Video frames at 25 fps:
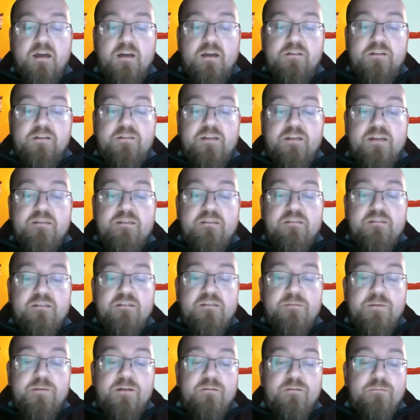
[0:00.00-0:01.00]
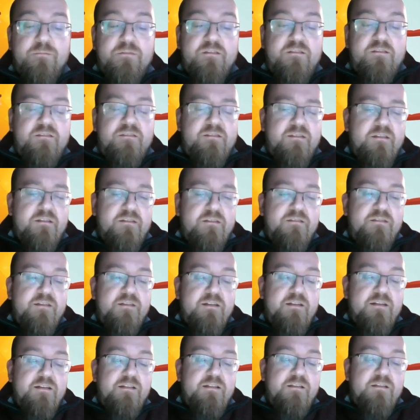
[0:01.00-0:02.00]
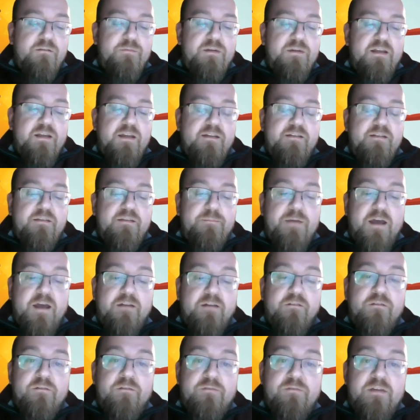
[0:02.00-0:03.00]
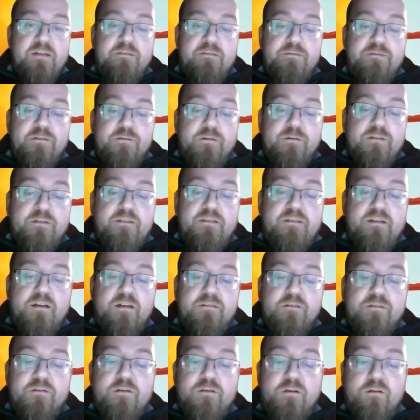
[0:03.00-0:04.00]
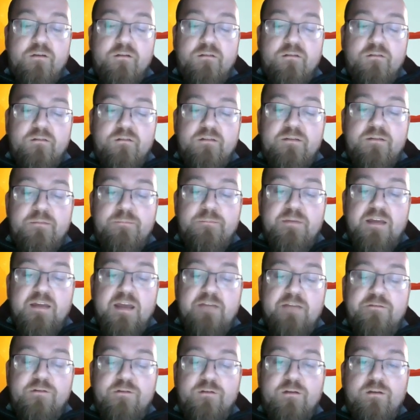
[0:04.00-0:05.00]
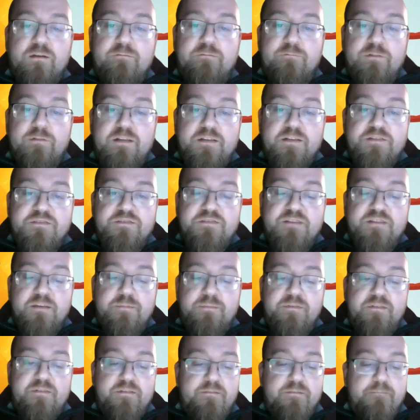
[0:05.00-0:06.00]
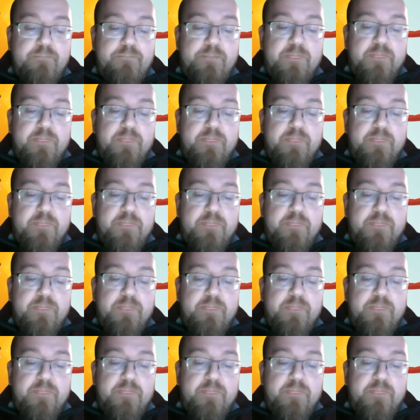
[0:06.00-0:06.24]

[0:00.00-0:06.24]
Understanding these experiences can illuminate patterns of influence under current behavior and relationships.